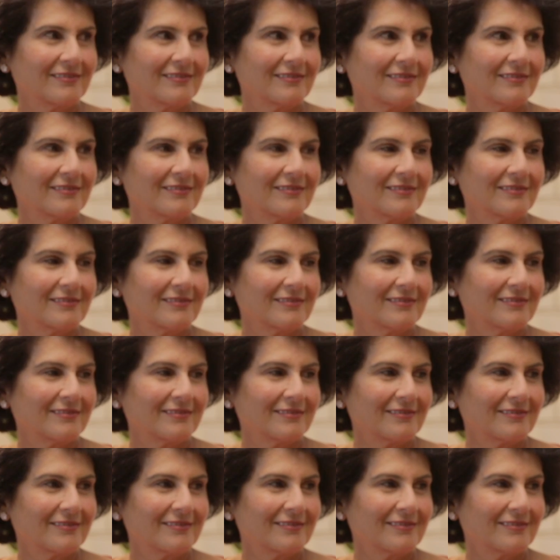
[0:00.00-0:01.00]

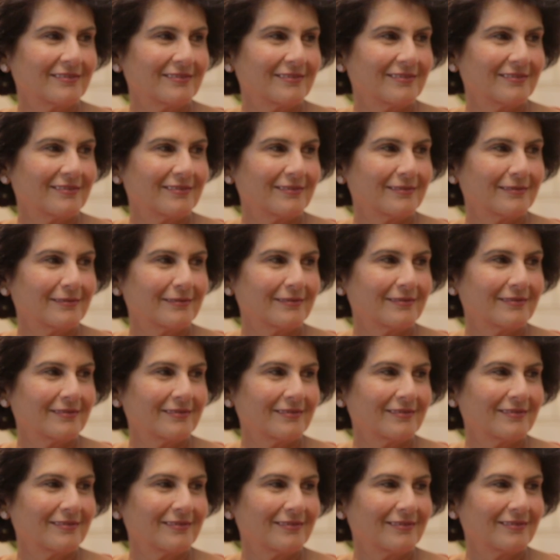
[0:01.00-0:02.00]

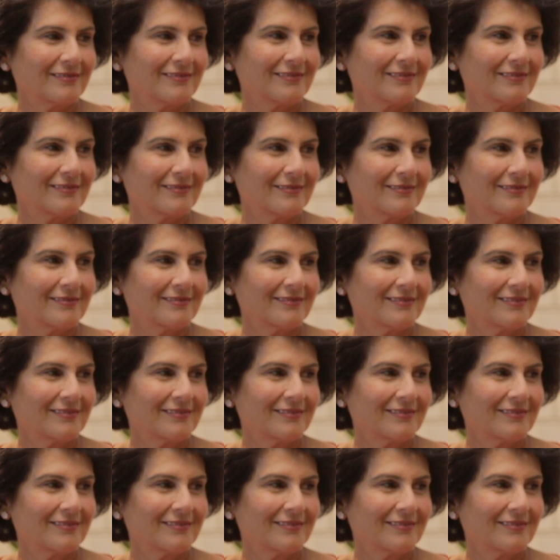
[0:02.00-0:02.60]
The person shown says nothing.